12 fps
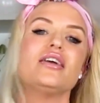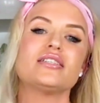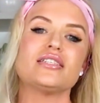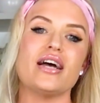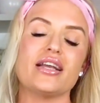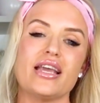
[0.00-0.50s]

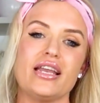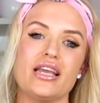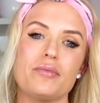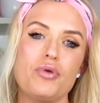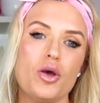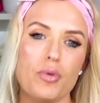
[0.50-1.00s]
Start
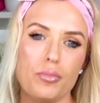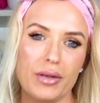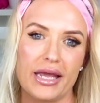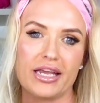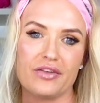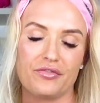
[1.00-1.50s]
getting a purple
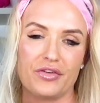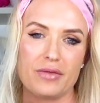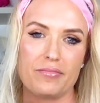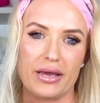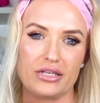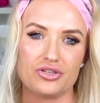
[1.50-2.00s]
blanket for
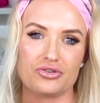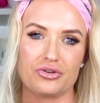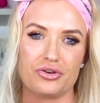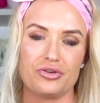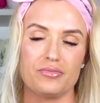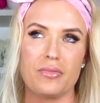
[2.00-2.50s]
your
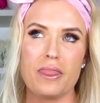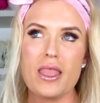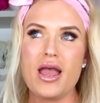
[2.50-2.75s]
bedroom.